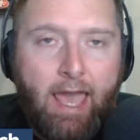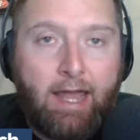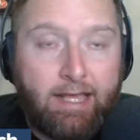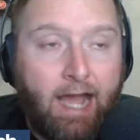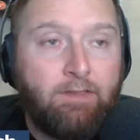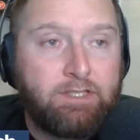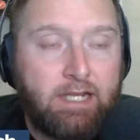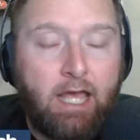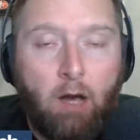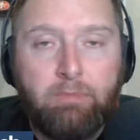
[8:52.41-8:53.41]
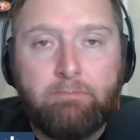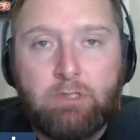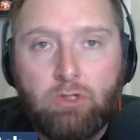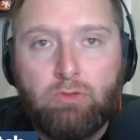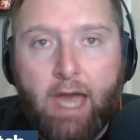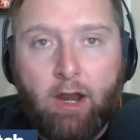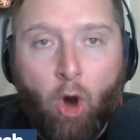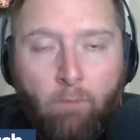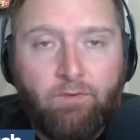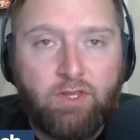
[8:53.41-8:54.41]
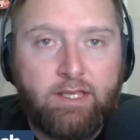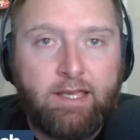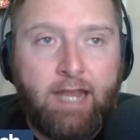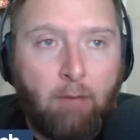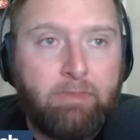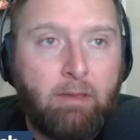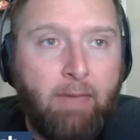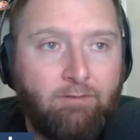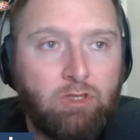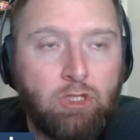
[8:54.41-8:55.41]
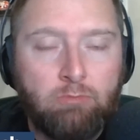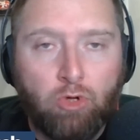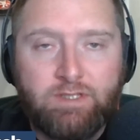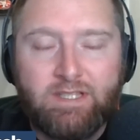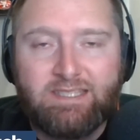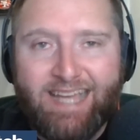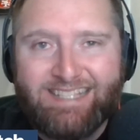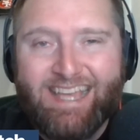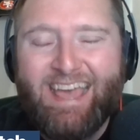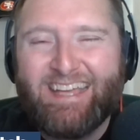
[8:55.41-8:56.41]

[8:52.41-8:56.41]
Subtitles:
And a guy that's going to help them do that, hopefully, and help them have a little more success,